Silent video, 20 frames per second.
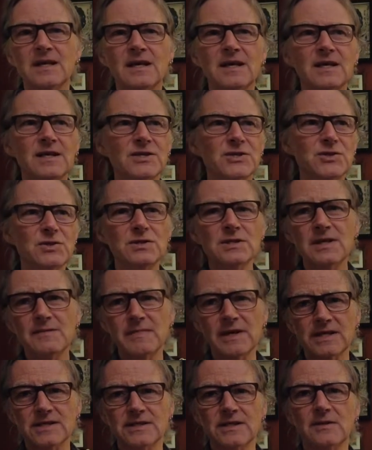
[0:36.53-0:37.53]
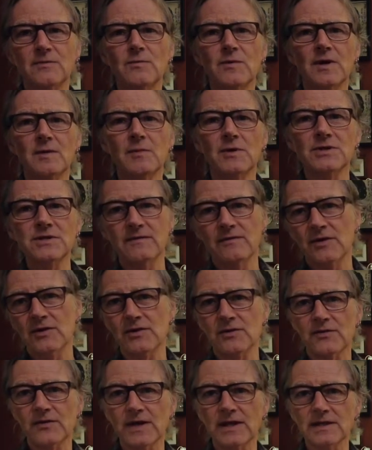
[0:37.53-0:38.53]
And it's usually mixed in with a bunch of other
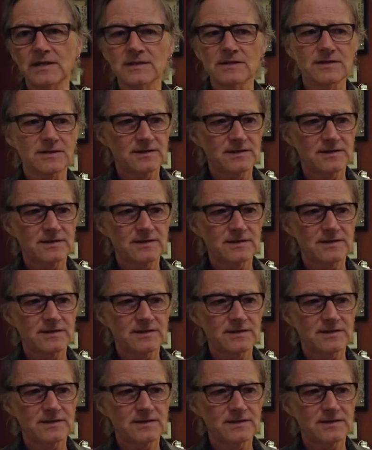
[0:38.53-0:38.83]
things.